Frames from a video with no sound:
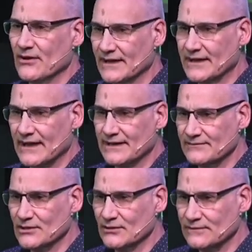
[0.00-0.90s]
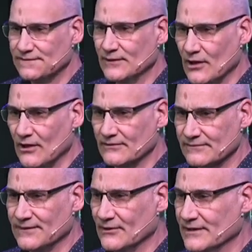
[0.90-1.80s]
I kind of go full on
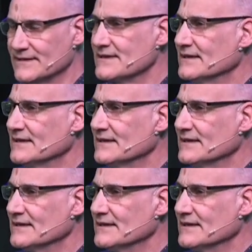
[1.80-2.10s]
for it.